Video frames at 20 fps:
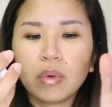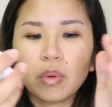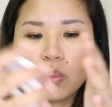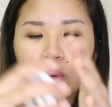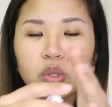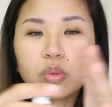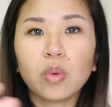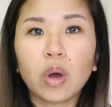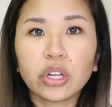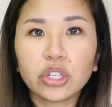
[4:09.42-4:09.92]

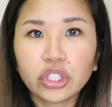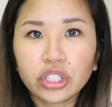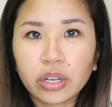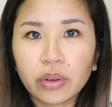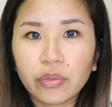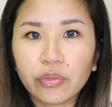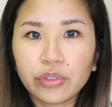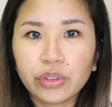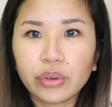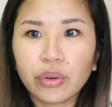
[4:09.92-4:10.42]
was watching
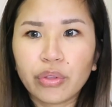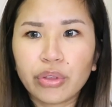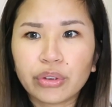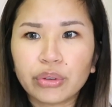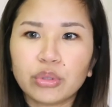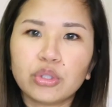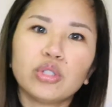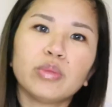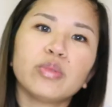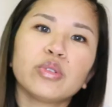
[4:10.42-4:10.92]
a few other
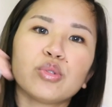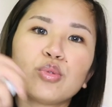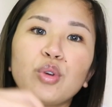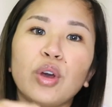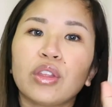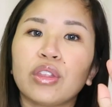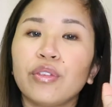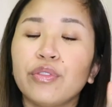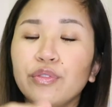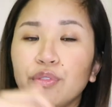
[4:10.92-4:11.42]
YouTubers who
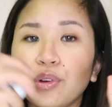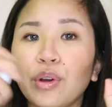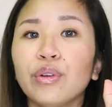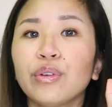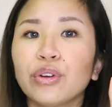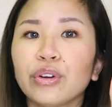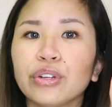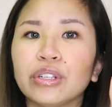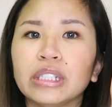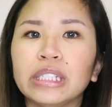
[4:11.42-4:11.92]
got the
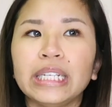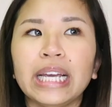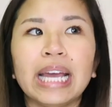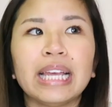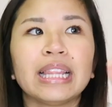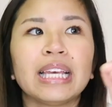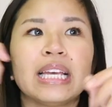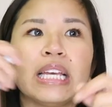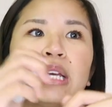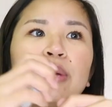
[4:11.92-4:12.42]
phone early
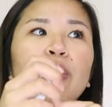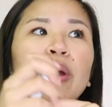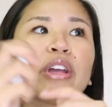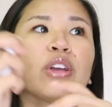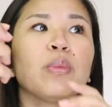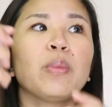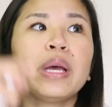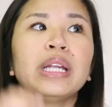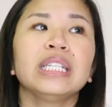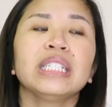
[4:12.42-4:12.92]
and they
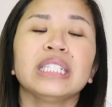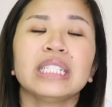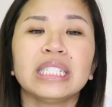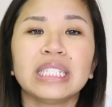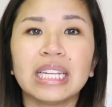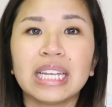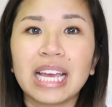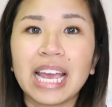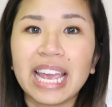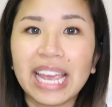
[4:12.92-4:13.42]

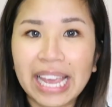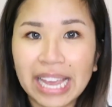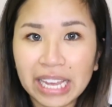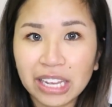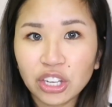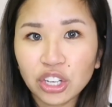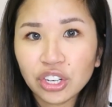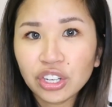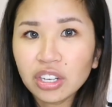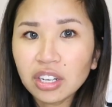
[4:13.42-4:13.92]
recommended
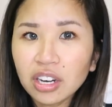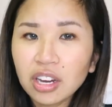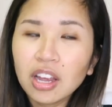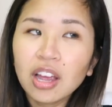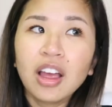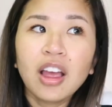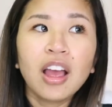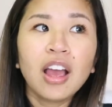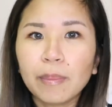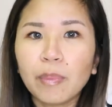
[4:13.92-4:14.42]
Anker.
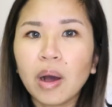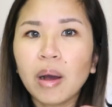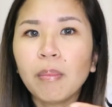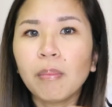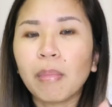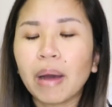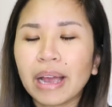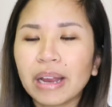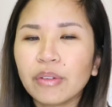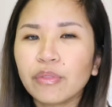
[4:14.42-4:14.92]
I bought
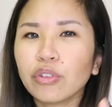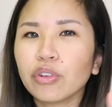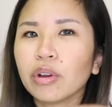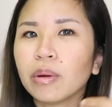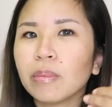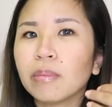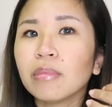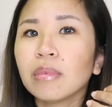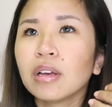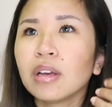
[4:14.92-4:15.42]
mine
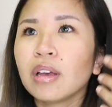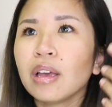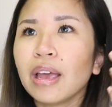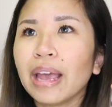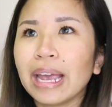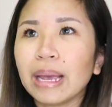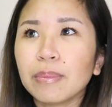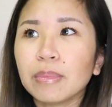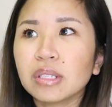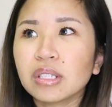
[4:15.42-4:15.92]
from
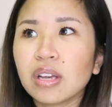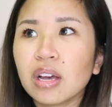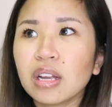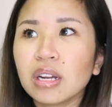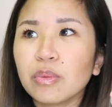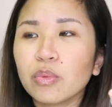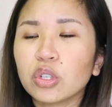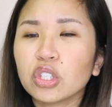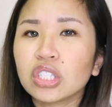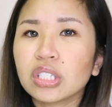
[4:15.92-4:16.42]

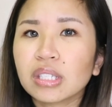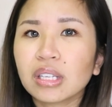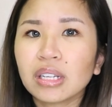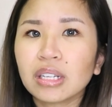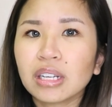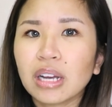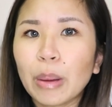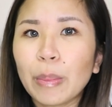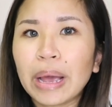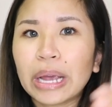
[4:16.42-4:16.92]
Amazon, which is
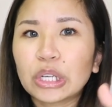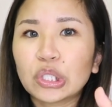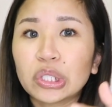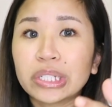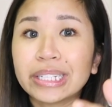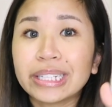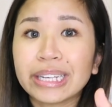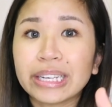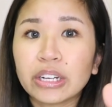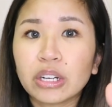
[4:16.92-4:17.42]
gonna come
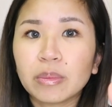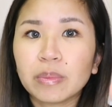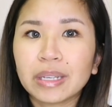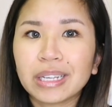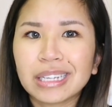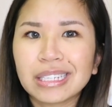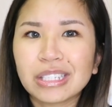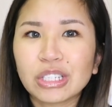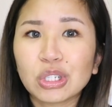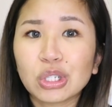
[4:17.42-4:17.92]
actually later
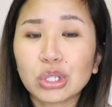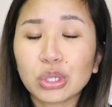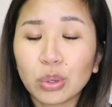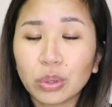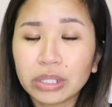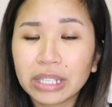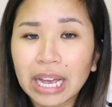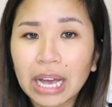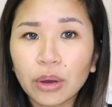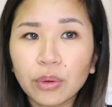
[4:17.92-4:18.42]
because they're
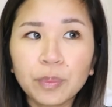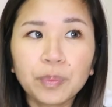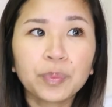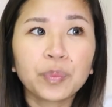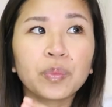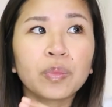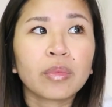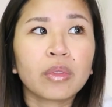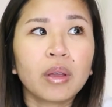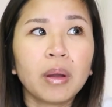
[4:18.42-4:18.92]
sold out.
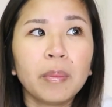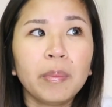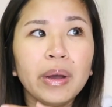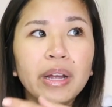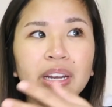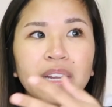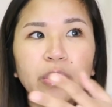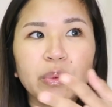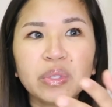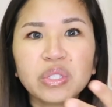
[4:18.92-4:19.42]

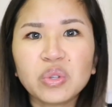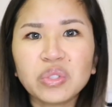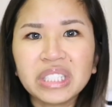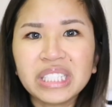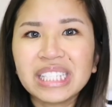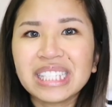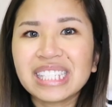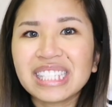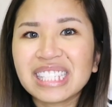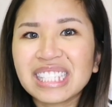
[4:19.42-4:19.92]
But it was
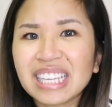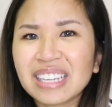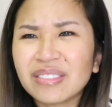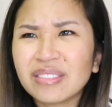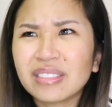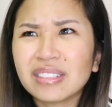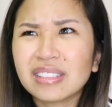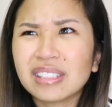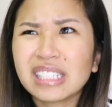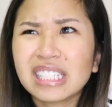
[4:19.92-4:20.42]
only
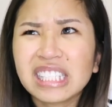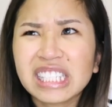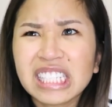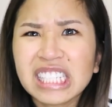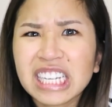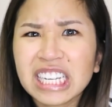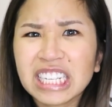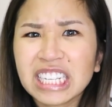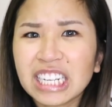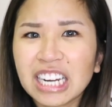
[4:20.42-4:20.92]

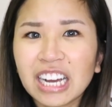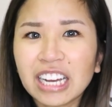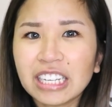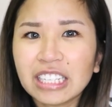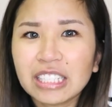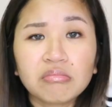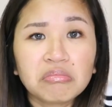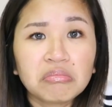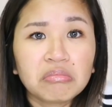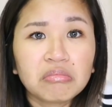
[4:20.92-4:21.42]

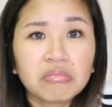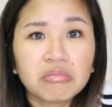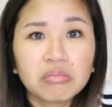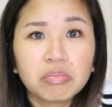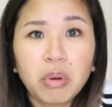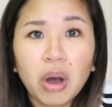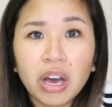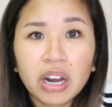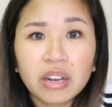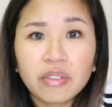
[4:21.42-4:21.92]
$16.99.
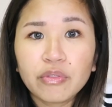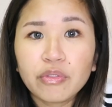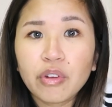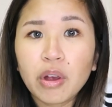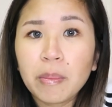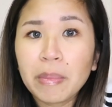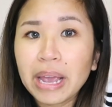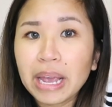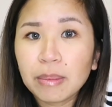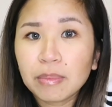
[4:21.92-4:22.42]
Bought it
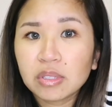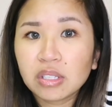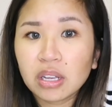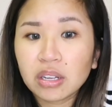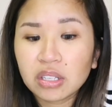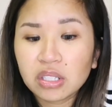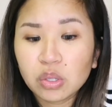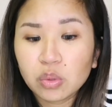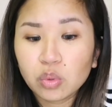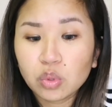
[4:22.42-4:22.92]
from
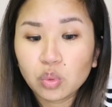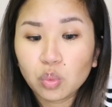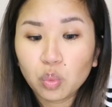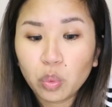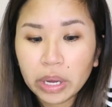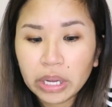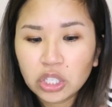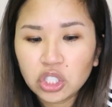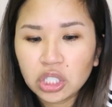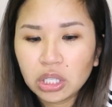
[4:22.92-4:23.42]
Amazon because it was
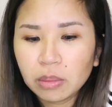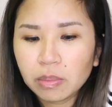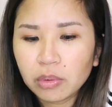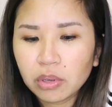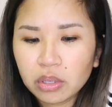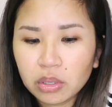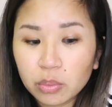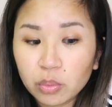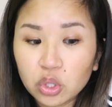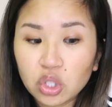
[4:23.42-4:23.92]
way
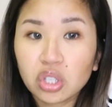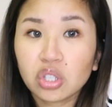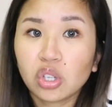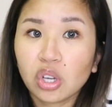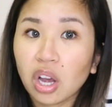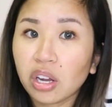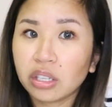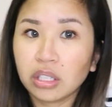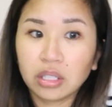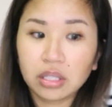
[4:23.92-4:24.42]
cheaper, which is
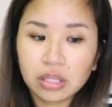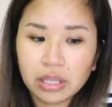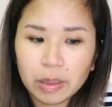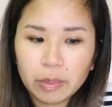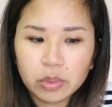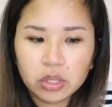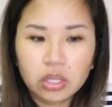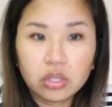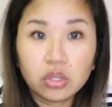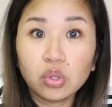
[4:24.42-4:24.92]
shocking because
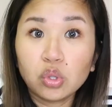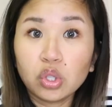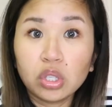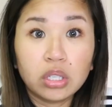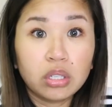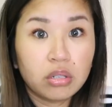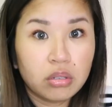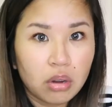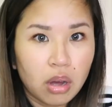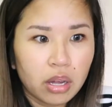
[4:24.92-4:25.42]
Amazon
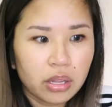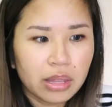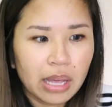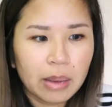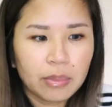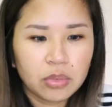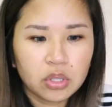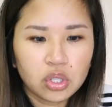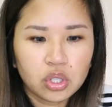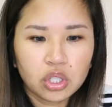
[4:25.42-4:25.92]
usually not
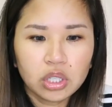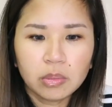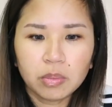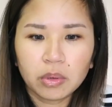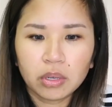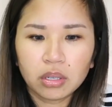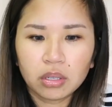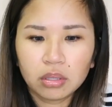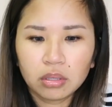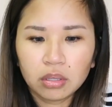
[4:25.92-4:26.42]
that much
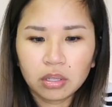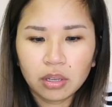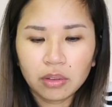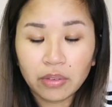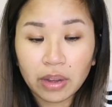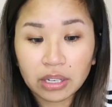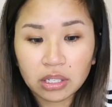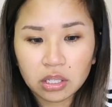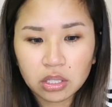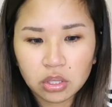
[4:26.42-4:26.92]
cheaper. In
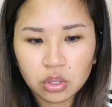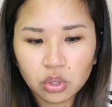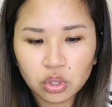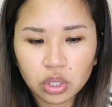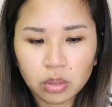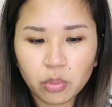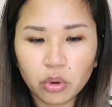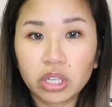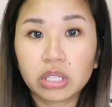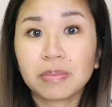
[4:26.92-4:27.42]
fact, it's
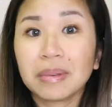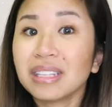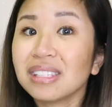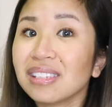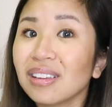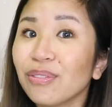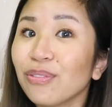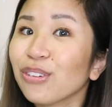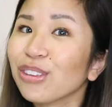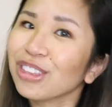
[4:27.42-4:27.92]
usually more
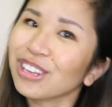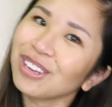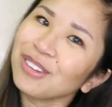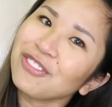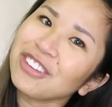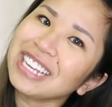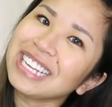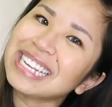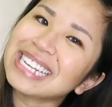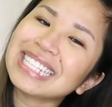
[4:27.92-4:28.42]
expensive for the
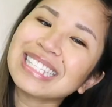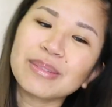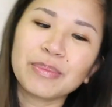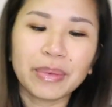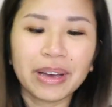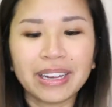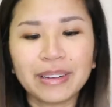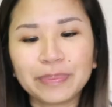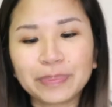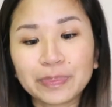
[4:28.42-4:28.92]
convenience,
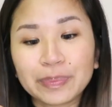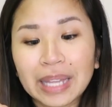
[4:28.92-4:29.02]
but